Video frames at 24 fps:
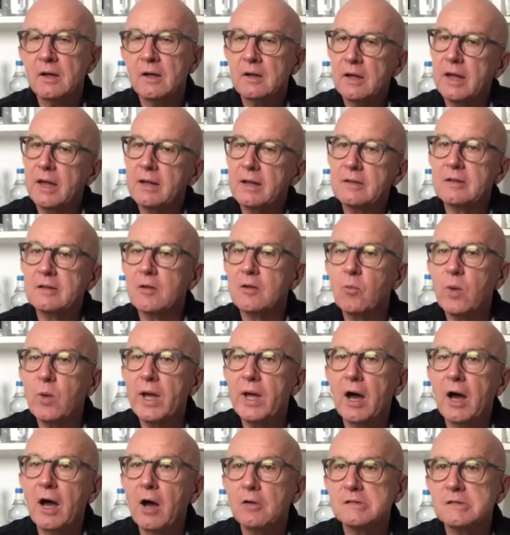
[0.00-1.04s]
And the
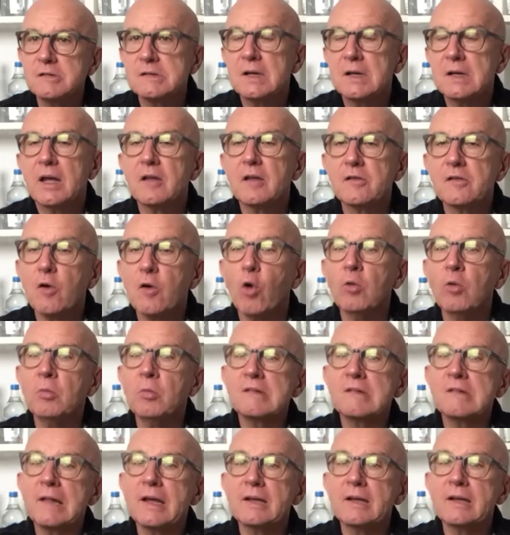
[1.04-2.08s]
warehouse, it's
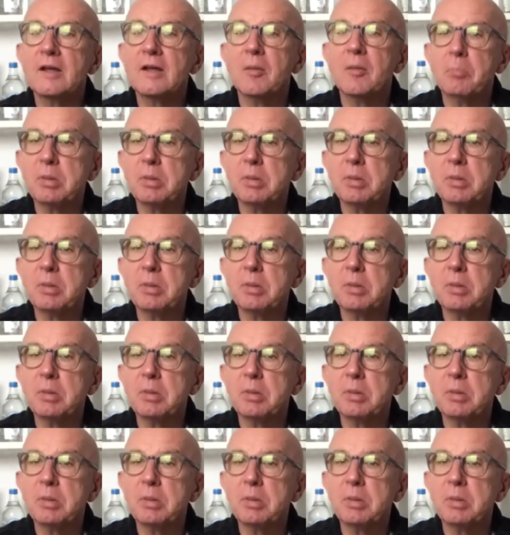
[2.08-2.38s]
almost like the